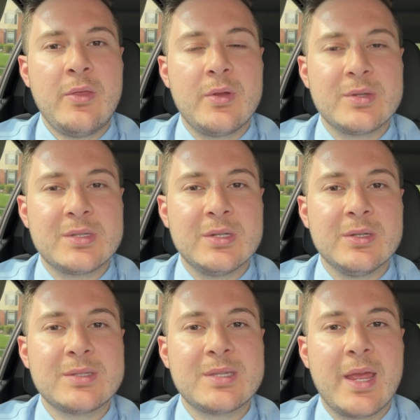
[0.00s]
They're
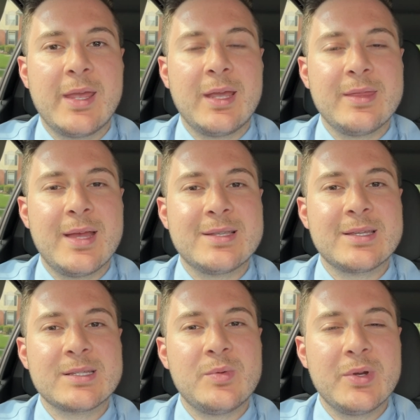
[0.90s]
still staying in that
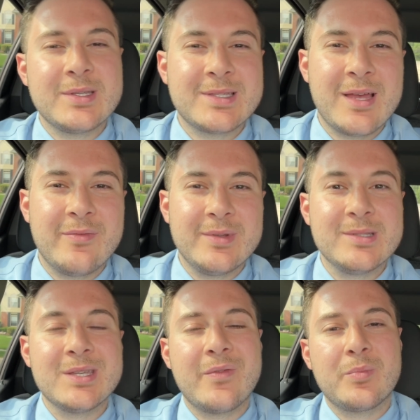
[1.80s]

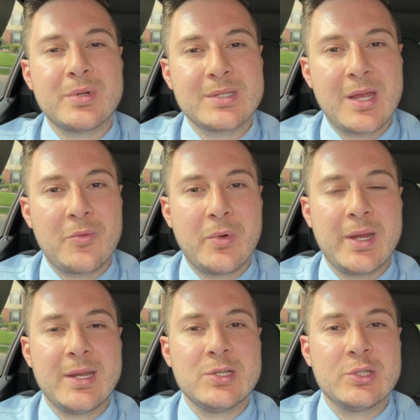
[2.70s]
6.7% range,